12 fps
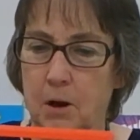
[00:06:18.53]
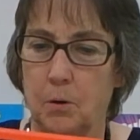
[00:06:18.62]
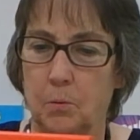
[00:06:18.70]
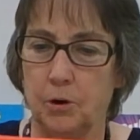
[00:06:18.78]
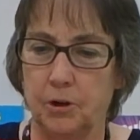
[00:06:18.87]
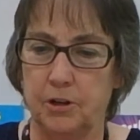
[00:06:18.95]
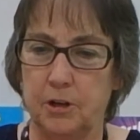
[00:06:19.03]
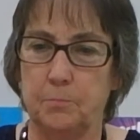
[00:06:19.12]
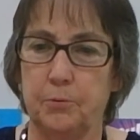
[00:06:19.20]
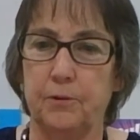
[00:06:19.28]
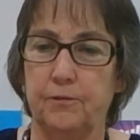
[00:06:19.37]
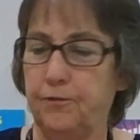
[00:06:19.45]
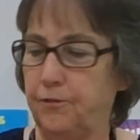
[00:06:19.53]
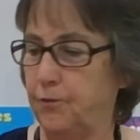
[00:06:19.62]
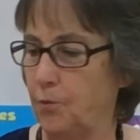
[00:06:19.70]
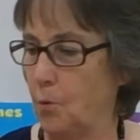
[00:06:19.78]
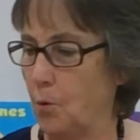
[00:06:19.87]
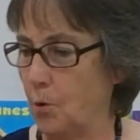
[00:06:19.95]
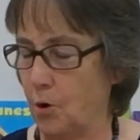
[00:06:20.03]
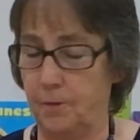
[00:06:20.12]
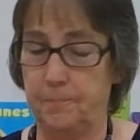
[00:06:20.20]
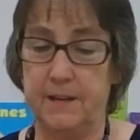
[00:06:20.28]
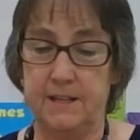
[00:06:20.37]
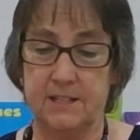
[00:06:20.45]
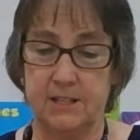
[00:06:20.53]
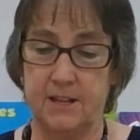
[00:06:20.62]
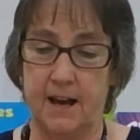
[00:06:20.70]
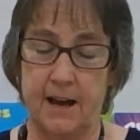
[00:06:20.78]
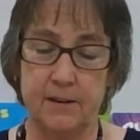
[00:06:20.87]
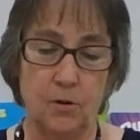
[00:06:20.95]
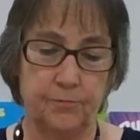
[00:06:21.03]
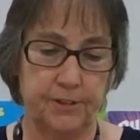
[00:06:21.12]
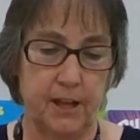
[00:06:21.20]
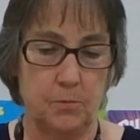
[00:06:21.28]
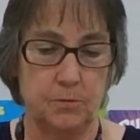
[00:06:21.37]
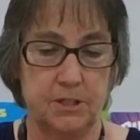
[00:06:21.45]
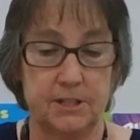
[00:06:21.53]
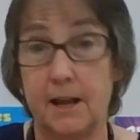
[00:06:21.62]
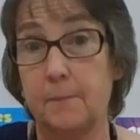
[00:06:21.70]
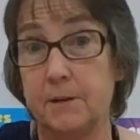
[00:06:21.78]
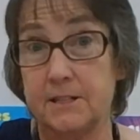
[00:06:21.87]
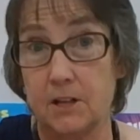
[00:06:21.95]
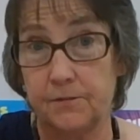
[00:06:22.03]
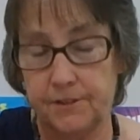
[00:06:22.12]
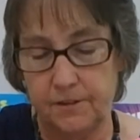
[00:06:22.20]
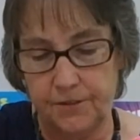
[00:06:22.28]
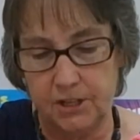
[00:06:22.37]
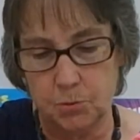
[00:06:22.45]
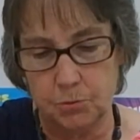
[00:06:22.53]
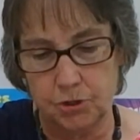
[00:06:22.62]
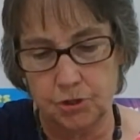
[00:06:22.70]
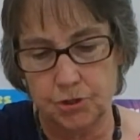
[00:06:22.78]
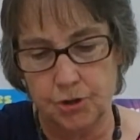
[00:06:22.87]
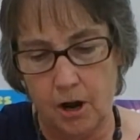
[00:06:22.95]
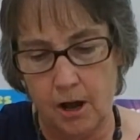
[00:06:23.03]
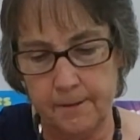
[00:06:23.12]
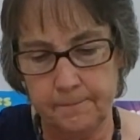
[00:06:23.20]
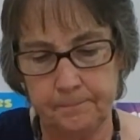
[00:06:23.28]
We're going to put 4 pieces on. Hopefully I won't stab myself in the face with the straw.